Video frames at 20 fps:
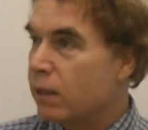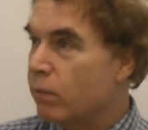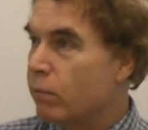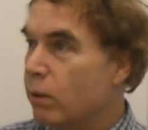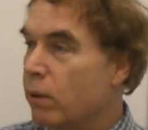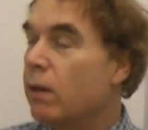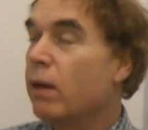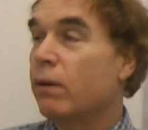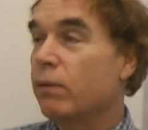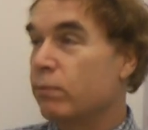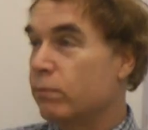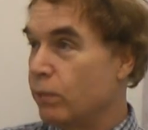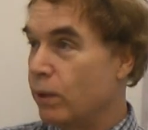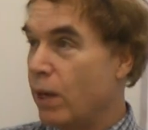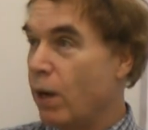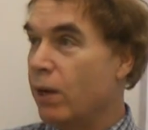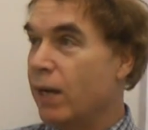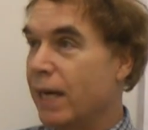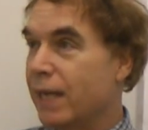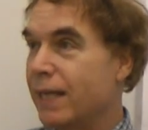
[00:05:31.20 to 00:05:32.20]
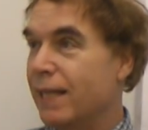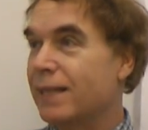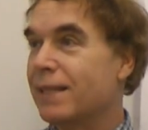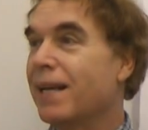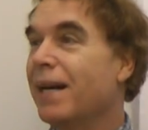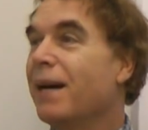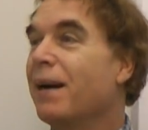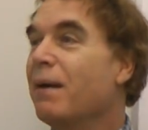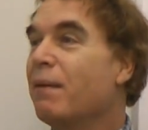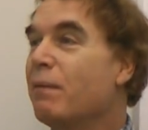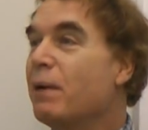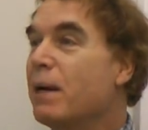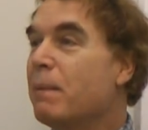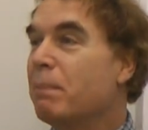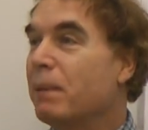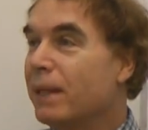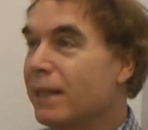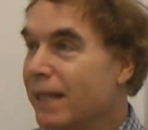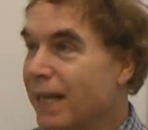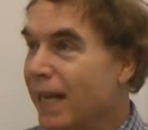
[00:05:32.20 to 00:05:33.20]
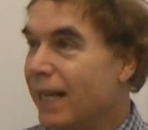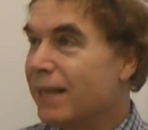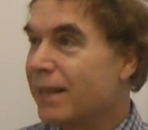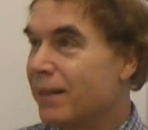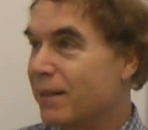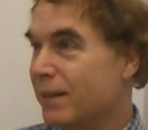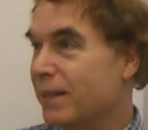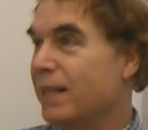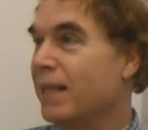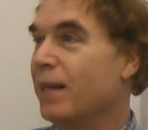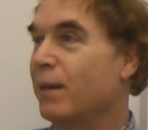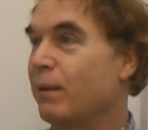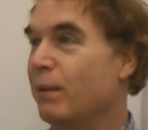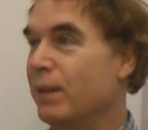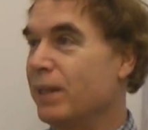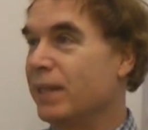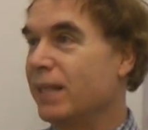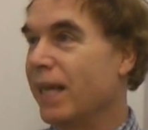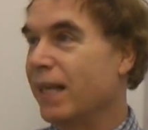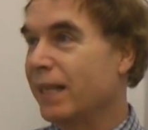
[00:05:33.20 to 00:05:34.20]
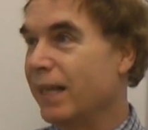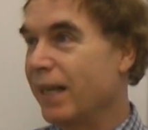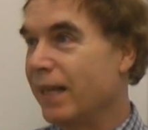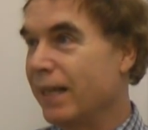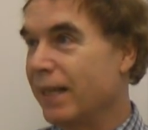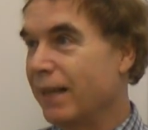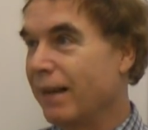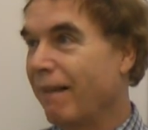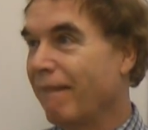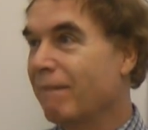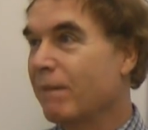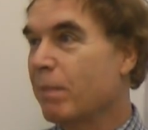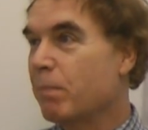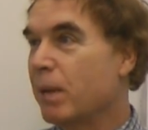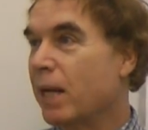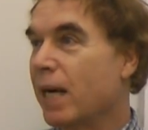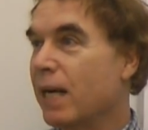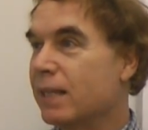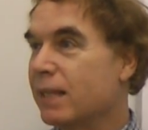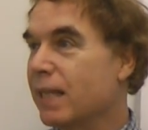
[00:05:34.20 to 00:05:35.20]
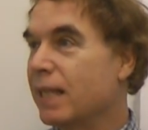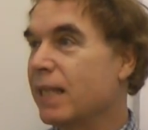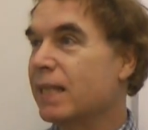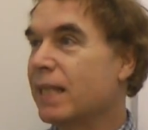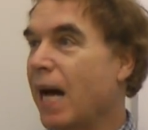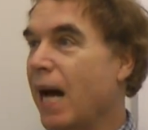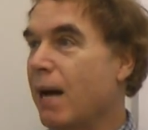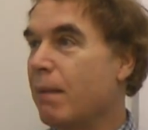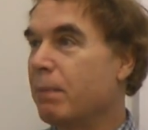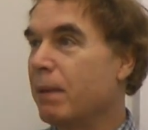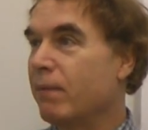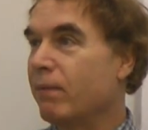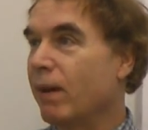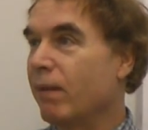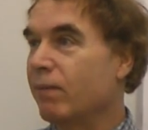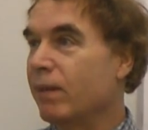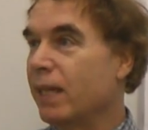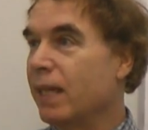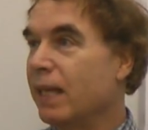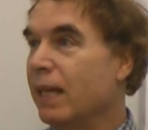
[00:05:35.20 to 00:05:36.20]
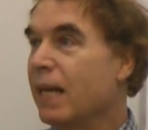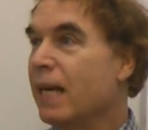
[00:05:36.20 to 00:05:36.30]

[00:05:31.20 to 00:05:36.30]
we go like this. We predict there's decreased signaling because of this high P50.